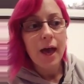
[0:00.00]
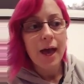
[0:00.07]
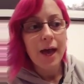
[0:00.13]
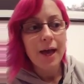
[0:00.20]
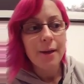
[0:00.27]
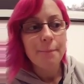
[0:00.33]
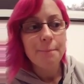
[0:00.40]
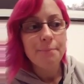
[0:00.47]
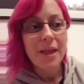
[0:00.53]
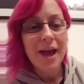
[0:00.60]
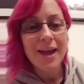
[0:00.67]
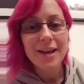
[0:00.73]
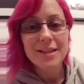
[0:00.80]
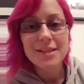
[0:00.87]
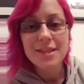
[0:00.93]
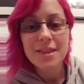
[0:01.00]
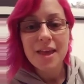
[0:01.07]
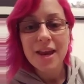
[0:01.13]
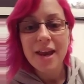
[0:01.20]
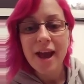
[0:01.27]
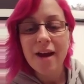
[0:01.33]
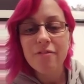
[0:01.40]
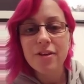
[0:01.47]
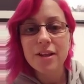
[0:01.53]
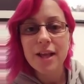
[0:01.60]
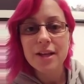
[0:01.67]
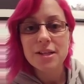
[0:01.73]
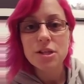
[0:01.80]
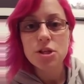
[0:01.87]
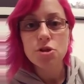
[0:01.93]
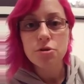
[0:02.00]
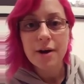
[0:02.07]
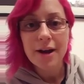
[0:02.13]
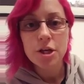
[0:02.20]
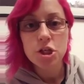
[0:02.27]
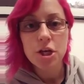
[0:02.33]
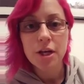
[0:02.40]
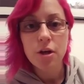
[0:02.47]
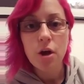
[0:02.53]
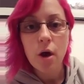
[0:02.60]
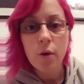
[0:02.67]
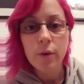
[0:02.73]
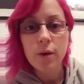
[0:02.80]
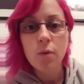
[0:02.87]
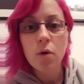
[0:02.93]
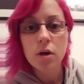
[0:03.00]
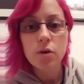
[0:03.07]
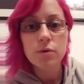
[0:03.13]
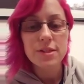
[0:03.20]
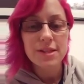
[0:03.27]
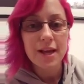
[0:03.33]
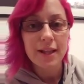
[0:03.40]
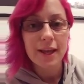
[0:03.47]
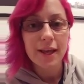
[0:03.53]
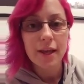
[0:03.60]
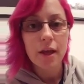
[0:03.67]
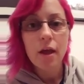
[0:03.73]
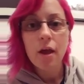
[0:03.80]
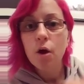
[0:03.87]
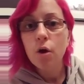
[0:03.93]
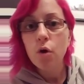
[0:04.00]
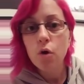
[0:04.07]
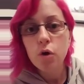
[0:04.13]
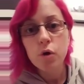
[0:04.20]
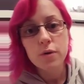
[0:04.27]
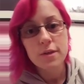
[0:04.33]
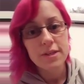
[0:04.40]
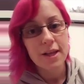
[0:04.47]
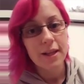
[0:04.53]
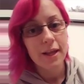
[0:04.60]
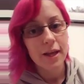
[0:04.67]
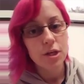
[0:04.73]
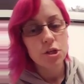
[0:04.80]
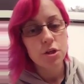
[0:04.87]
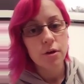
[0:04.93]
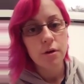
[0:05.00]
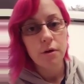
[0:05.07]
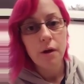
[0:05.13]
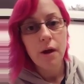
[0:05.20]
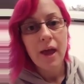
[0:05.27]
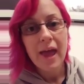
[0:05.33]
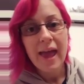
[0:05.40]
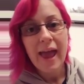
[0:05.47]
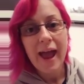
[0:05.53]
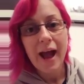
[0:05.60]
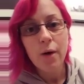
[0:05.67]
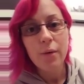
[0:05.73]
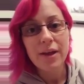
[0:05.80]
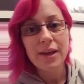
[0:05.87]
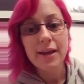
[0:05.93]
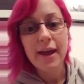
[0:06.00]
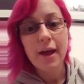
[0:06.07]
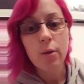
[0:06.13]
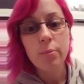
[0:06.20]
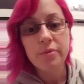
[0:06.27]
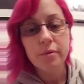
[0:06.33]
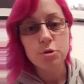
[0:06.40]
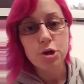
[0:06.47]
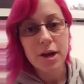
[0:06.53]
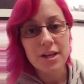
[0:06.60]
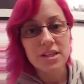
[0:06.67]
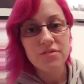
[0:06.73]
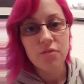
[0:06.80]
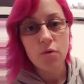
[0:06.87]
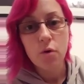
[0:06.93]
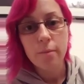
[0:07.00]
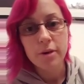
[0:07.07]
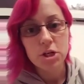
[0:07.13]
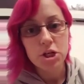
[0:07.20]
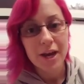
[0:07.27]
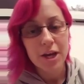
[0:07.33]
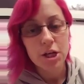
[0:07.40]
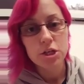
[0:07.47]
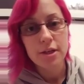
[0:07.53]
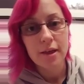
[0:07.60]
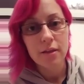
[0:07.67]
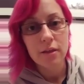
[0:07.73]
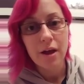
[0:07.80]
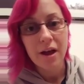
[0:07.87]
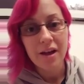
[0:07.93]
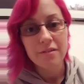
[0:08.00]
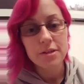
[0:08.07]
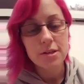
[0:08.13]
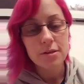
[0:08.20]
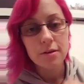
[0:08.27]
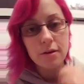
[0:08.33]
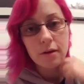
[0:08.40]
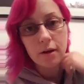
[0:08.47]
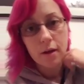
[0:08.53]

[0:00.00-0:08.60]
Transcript: And it's then having that strategy, knowing what you're selling, who you're selling it to, how it can help them transform and change their lives.